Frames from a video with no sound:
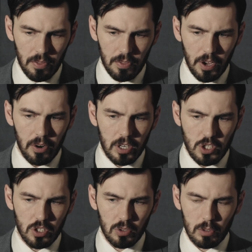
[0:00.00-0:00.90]
there
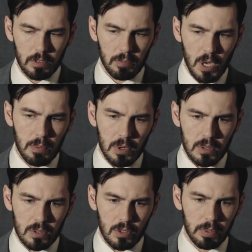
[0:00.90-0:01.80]
is a group of
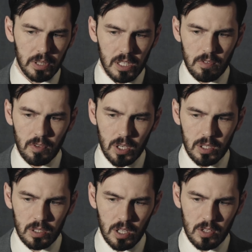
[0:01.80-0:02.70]
people who believe
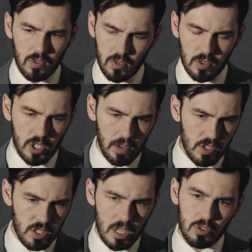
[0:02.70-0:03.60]
in this
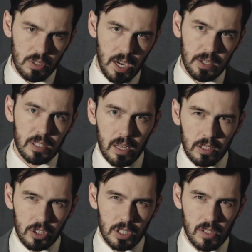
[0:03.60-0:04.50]
7th century
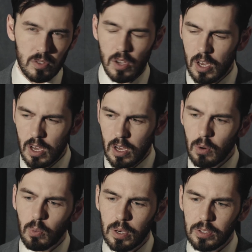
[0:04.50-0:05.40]
ideologies
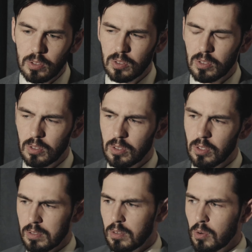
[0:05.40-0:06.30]
with
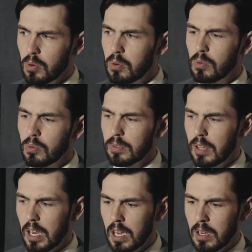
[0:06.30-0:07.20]
who
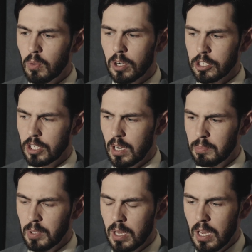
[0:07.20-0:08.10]
they
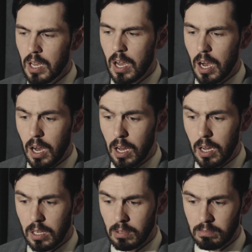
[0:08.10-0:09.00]
worship,
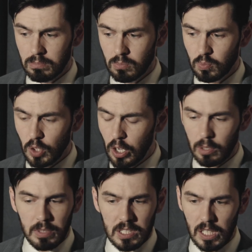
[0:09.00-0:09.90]

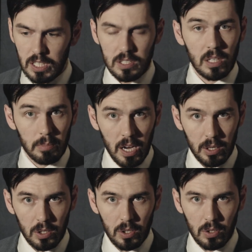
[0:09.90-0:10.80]
could be seen as
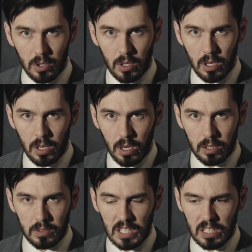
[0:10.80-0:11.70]
demonic,
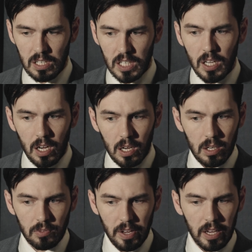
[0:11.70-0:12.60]
deity
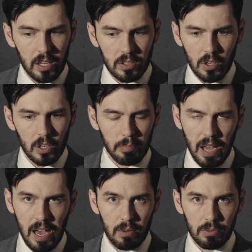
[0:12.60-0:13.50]
of a darker
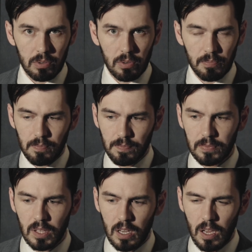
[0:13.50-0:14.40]
path.
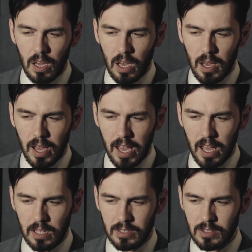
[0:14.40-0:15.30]

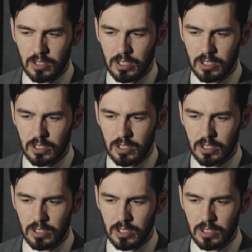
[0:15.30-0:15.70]
And